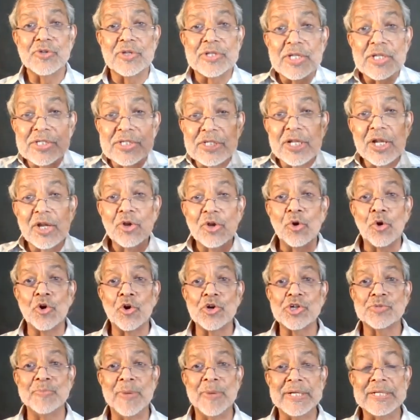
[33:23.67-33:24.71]
So this is the
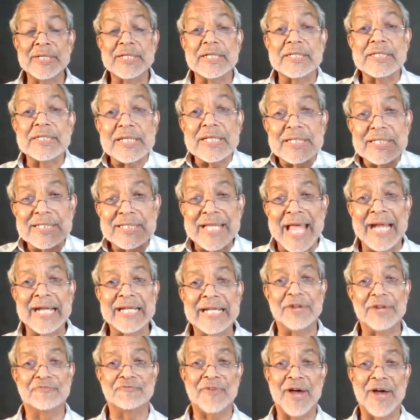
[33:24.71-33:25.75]
Lord's money, this is
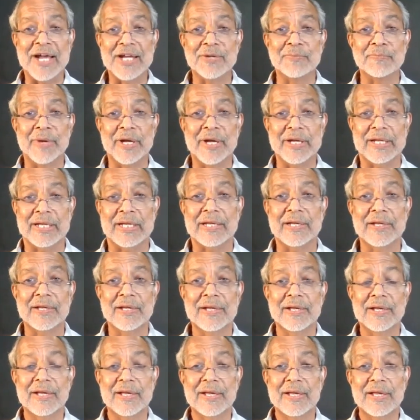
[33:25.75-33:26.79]
sanctified money.
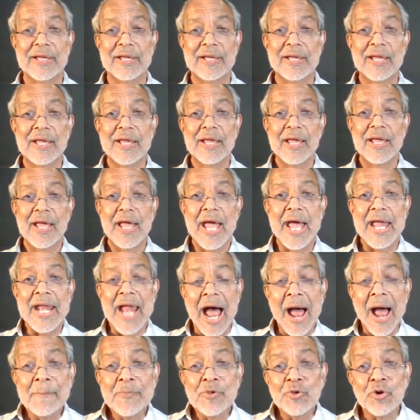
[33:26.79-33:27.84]

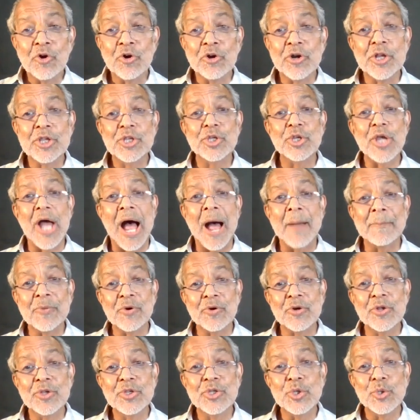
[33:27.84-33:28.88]
And I'm you gonna
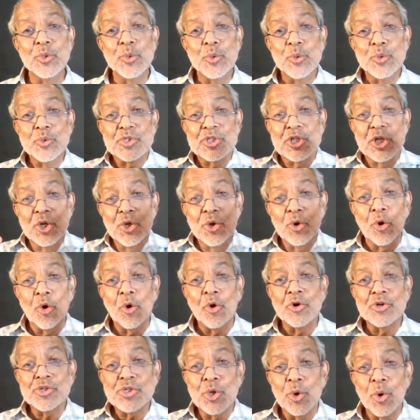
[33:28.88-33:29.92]
I'm gonna use
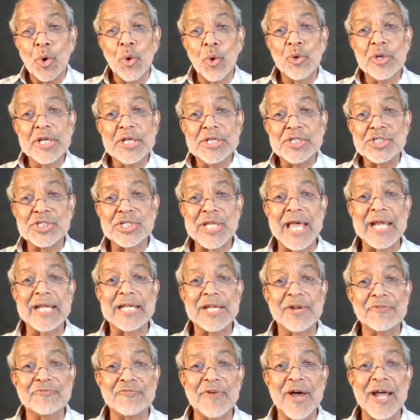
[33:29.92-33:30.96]
Lord's holy
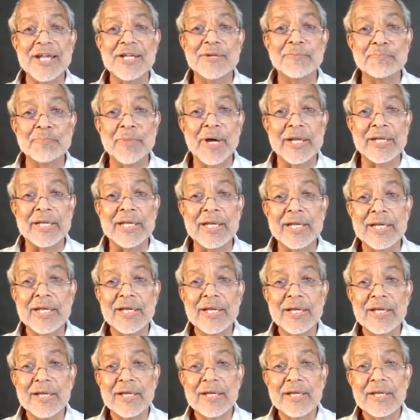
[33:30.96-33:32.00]
sanctified
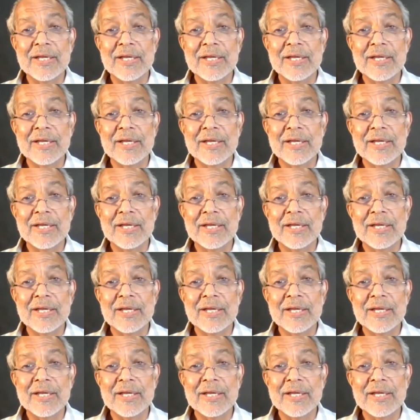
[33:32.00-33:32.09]
money